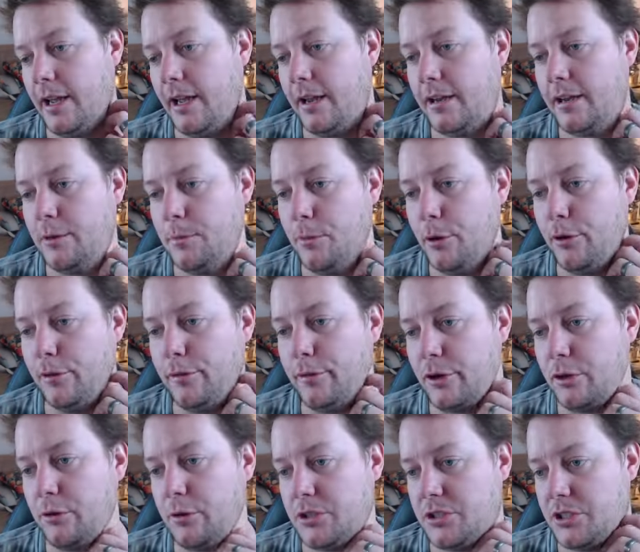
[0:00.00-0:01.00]
it can move
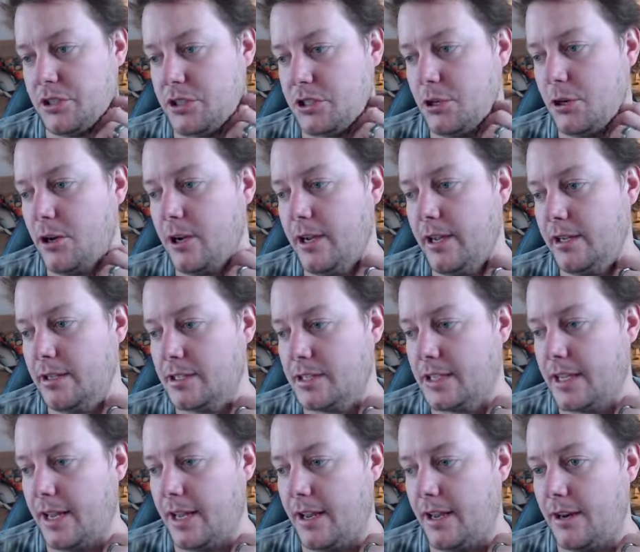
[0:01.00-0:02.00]
across the sky and
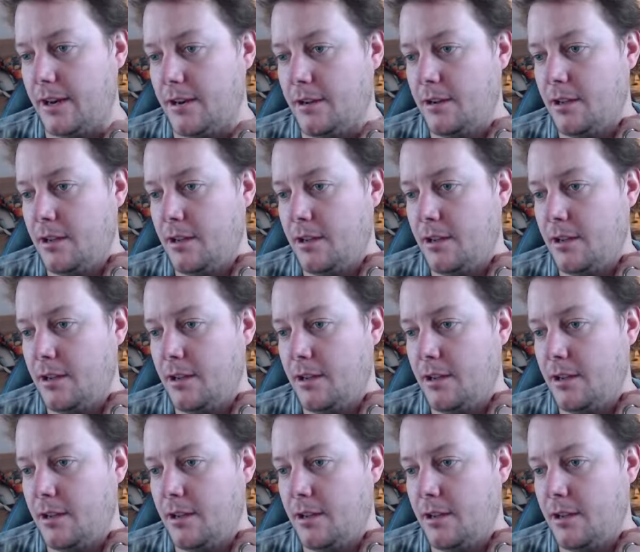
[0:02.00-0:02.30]
scan